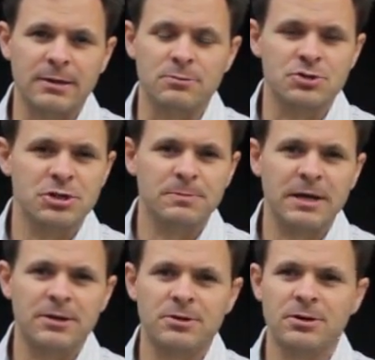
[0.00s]
It was shipped
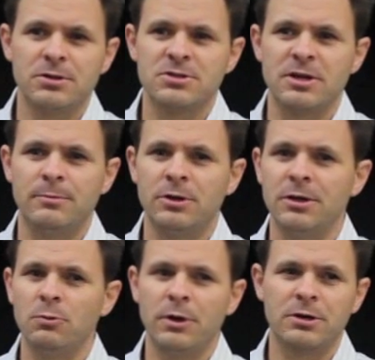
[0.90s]
out during the summer.
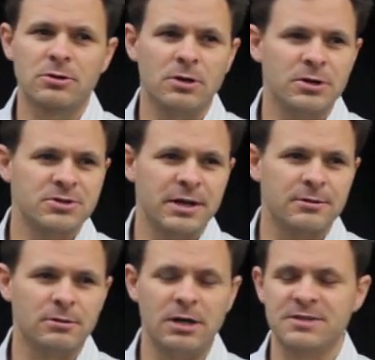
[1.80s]
It went across
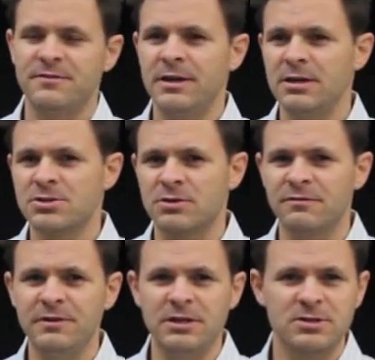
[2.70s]
either Las Vegas or
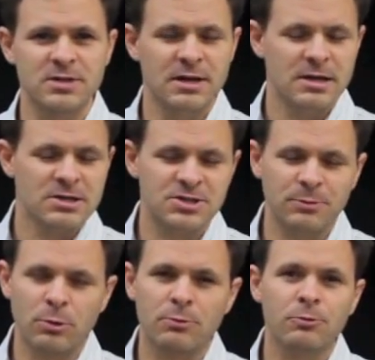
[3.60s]
Phoenix,
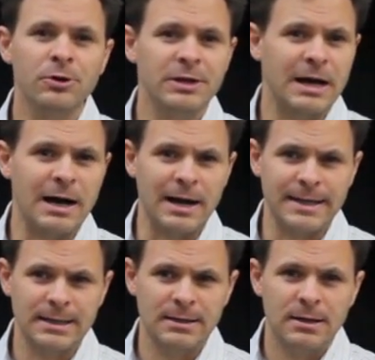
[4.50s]
somewhere really hot,
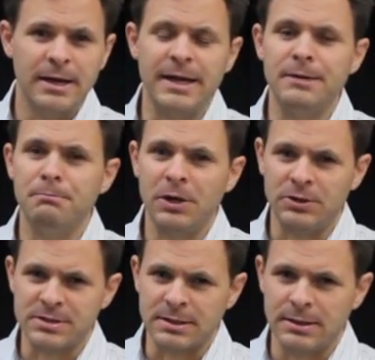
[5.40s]
and it
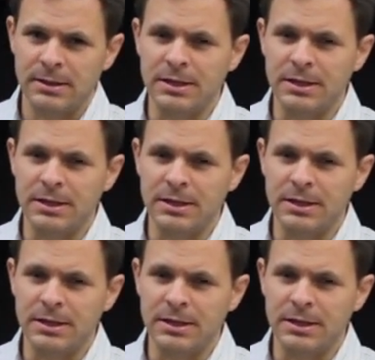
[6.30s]
melted.